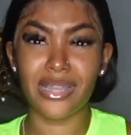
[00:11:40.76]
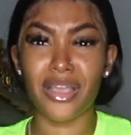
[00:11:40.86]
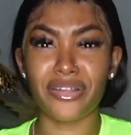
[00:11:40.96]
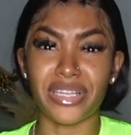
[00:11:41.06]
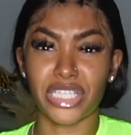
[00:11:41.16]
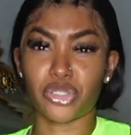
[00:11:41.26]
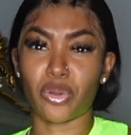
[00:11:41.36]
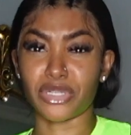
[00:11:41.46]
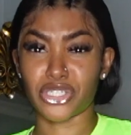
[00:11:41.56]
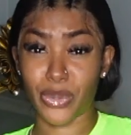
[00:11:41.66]
not going really show
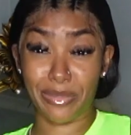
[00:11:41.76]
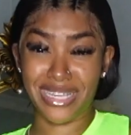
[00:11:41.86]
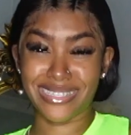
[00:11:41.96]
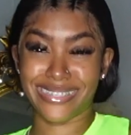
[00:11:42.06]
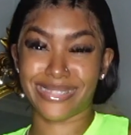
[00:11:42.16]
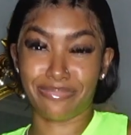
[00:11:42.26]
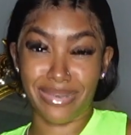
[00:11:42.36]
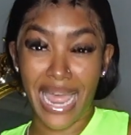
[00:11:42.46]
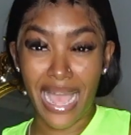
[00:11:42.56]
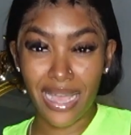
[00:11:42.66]
up in a sweat because it's
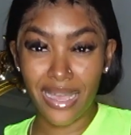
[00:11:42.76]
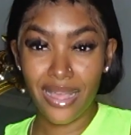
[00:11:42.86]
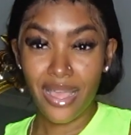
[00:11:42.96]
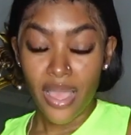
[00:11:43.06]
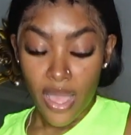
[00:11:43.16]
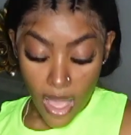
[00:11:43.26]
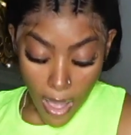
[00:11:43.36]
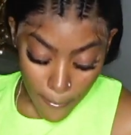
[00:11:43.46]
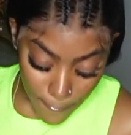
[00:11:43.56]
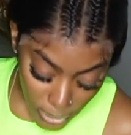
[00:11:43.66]
black,
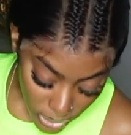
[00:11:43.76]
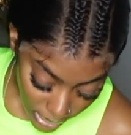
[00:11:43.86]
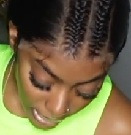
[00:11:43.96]
but